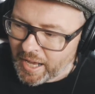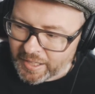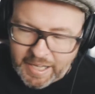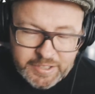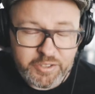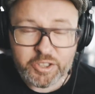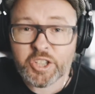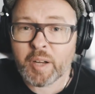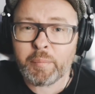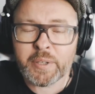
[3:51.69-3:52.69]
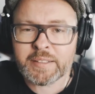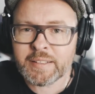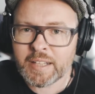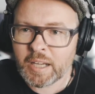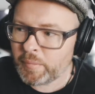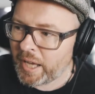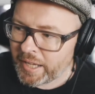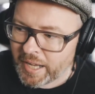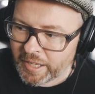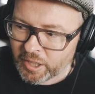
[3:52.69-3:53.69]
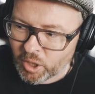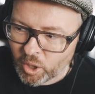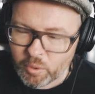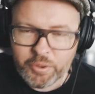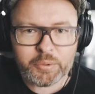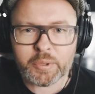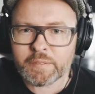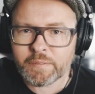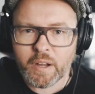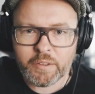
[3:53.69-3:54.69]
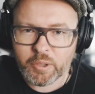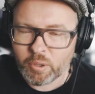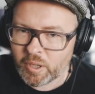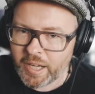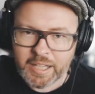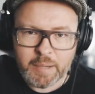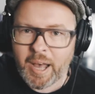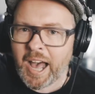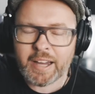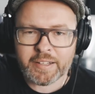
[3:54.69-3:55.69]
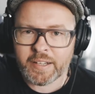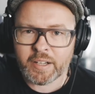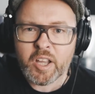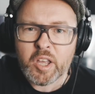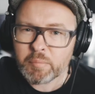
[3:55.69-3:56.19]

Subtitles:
and I just jump into them and I go through the front door and I'm out of there.